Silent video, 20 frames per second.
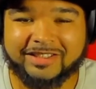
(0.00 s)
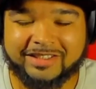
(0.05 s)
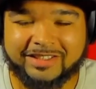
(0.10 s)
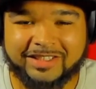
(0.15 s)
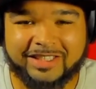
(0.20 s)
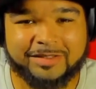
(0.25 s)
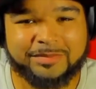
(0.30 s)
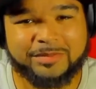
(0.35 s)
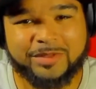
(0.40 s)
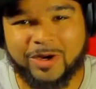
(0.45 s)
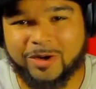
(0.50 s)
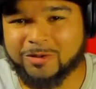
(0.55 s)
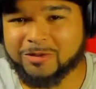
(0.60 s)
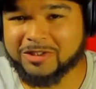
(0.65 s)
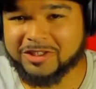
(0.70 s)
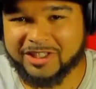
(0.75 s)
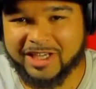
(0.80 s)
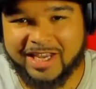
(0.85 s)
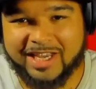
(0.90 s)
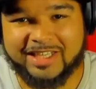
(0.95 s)
Them gold
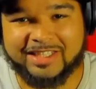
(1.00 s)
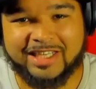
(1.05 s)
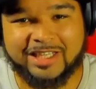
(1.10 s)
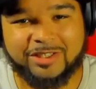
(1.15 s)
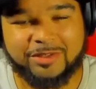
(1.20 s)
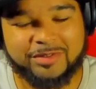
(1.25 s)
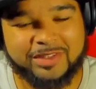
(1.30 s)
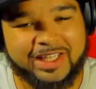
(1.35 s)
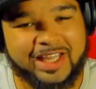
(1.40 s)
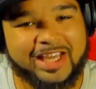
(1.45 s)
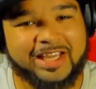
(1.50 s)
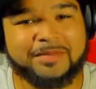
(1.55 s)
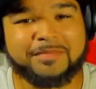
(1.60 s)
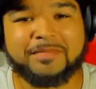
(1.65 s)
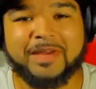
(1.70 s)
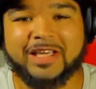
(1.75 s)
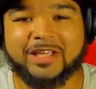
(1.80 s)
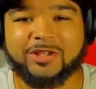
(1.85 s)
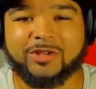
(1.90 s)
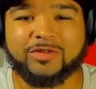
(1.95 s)
chains that you think
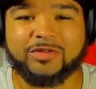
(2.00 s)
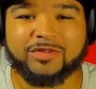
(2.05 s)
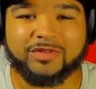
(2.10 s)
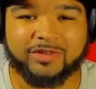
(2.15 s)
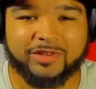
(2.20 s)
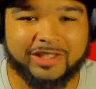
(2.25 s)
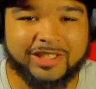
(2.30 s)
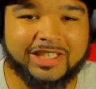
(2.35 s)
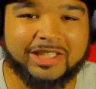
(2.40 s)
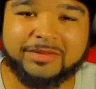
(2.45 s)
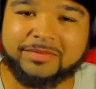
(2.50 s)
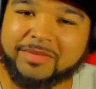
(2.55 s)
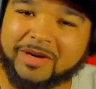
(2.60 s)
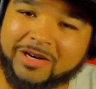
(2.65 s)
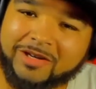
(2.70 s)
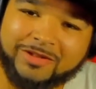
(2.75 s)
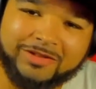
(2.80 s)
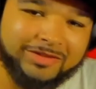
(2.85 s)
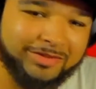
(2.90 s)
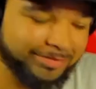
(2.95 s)
make you free,
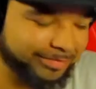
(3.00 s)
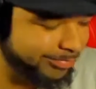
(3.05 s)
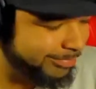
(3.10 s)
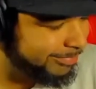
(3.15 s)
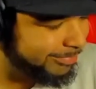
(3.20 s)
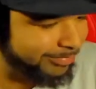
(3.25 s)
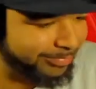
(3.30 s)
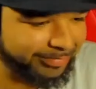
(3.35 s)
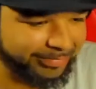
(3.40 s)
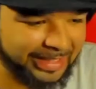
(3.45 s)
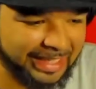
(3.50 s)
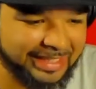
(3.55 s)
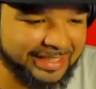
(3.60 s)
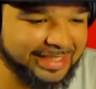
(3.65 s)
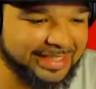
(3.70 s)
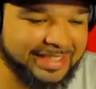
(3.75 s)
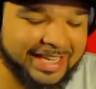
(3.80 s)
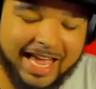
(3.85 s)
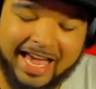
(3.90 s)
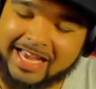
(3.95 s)
bro. They
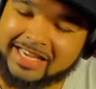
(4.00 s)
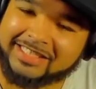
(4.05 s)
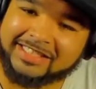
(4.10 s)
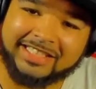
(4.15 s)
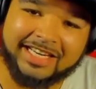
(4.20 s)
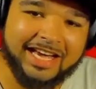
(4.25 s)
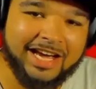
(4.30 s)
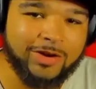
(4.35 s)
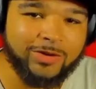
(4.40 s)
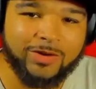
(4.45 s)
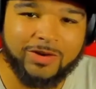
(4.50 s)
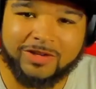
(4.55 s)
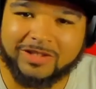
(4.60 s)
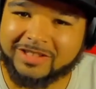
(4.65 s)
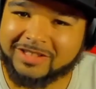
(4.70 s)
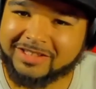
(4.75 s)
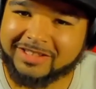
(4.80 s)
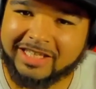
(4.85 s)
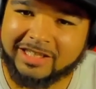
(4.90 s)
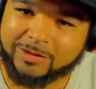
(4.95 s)
just cashing out on
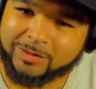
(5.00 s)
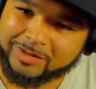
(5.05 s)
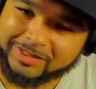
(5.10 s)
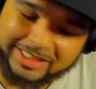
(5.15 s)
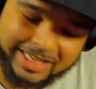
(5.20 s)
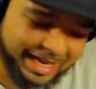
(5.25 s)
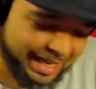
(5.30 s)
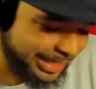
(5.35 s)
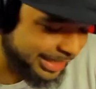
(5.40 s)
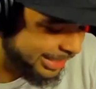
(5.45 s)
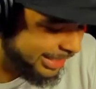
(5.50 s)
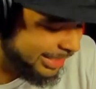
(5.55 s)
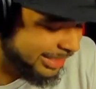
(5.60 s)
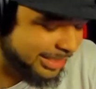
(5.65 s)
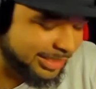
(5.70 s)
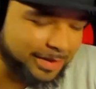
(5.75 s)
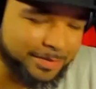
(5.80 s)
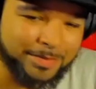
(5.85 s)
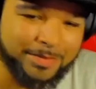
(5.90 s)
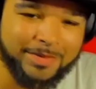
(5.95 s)
us. That's what that is.
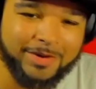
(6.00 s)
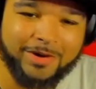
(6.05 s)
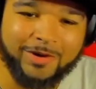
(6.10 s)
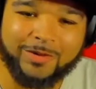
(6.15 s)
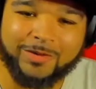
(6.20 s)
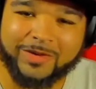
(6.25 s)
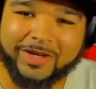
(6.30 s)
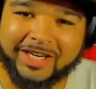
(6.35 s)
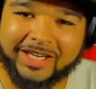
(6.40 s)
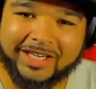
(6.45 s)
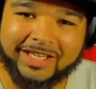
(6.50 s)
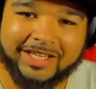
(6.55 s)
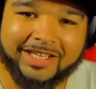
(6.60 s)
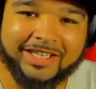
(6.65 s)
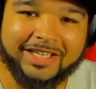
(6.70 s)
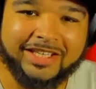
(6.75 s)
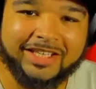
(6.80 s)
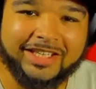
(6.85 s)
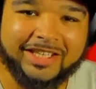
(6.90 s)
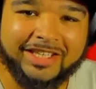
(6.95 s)
Come on with it.
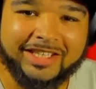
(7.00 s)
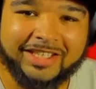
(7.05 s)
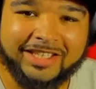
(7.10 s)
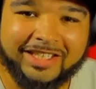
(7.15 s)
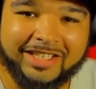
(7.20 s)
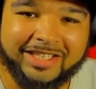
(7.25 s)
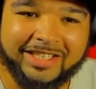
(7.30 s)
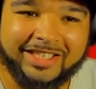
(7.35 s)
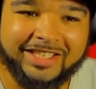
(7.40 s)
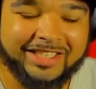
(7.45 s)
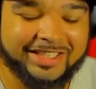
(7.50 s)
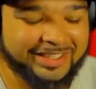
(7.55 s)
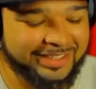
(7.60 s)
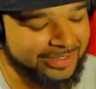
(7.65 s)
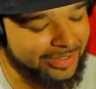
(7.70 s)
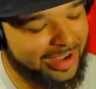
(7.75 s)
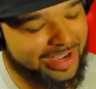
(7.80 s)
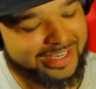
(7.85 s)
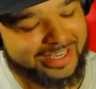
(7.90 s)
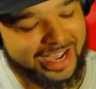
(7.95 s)

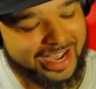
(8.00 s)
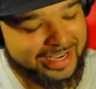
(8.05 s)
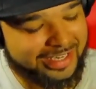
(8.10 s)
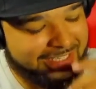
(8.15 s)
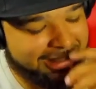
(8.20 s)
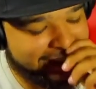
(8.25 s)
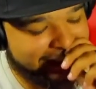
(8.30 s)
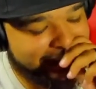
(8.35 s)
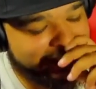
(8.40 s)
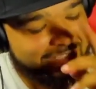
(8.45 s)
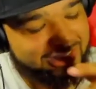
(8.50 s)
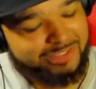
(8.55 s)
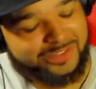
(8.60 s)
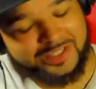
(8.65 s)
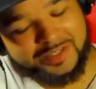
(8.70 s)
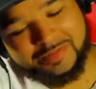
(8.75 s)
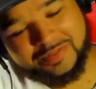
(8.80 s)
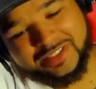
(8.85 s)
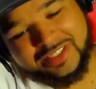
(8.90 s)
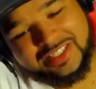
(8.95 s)
So I couldn't agree
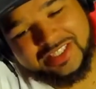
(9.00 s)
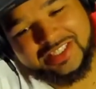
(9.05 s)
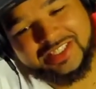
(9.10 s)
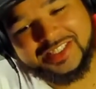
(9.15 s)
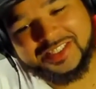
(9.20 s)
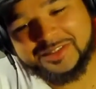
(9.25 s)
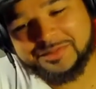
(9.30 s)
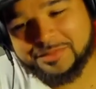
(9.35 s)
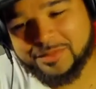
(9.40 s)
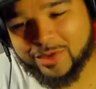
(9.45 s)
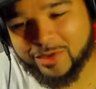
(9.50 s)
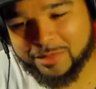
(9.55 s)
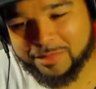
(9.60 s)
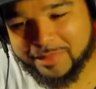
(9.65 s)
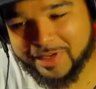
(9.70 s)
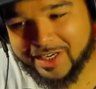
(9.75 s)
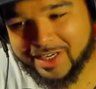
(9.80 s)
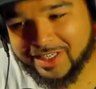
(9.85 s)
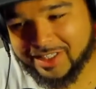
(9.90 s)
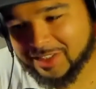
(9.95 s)
with this shit more,
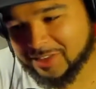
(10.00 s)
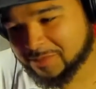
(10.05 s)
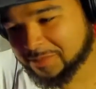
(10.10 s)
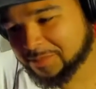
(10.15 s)
man.